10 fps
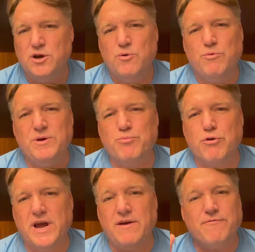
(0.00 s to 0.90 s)
we
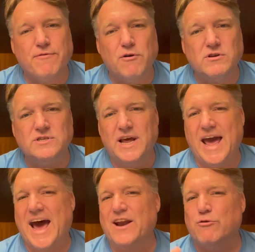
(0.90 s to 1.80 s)
pray first
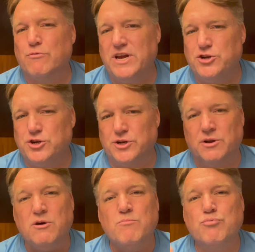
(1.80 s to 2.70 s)
adoration,
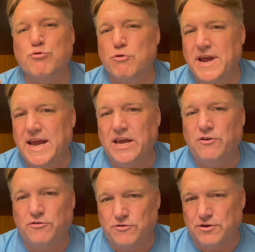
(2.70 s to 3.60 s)

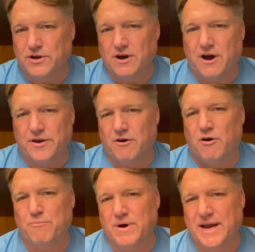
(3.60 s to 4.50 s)
praise to God
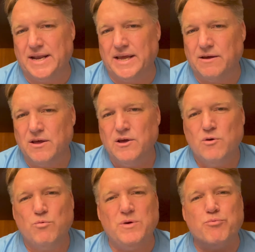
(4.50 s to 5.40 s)
Almighty.
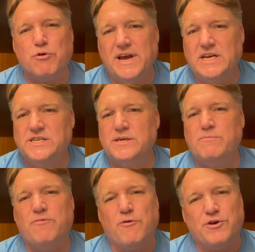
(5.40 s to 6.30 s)
We praise
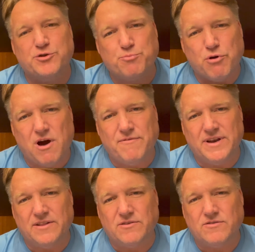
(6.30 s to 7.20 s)
him for his
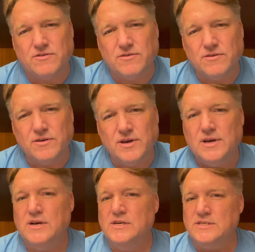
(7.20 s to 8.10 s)
providence.
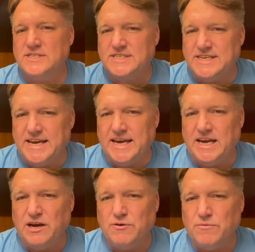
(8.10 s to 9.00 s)
C,